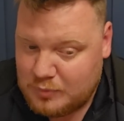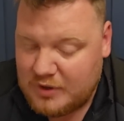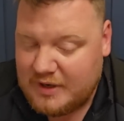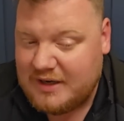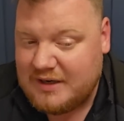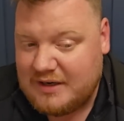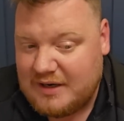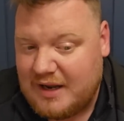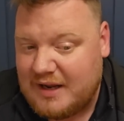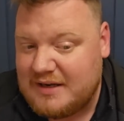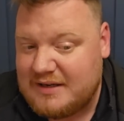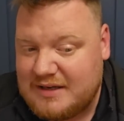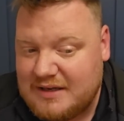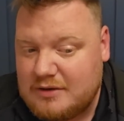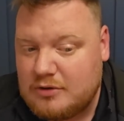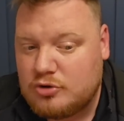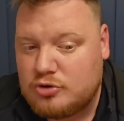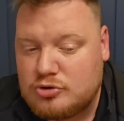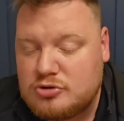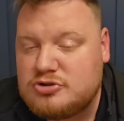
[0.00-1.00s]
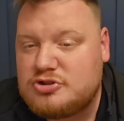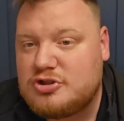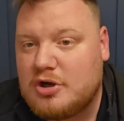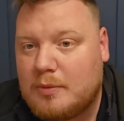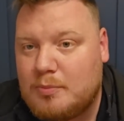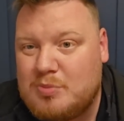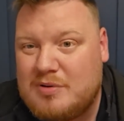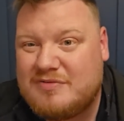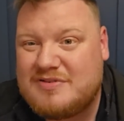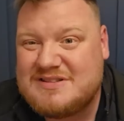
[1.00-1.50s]
he did a good
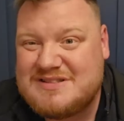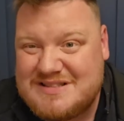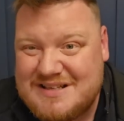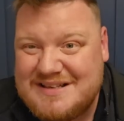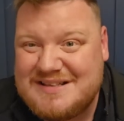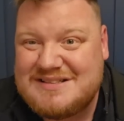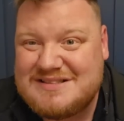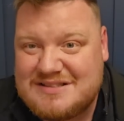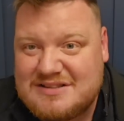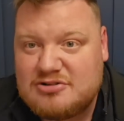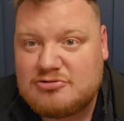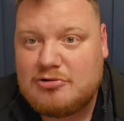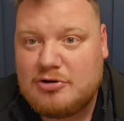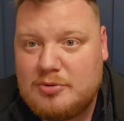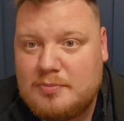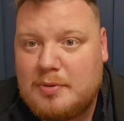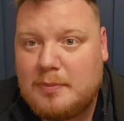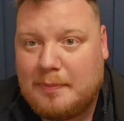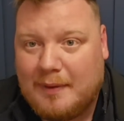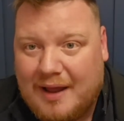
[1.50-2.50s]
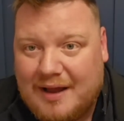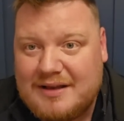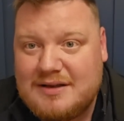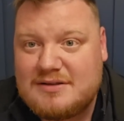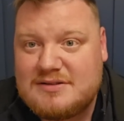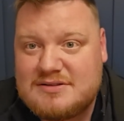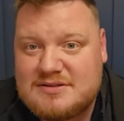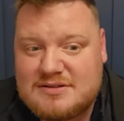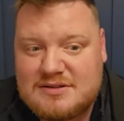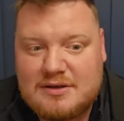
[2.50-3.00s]
job with a decent group of
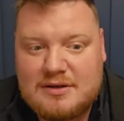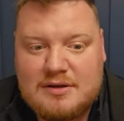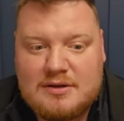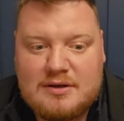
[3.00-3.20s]
players.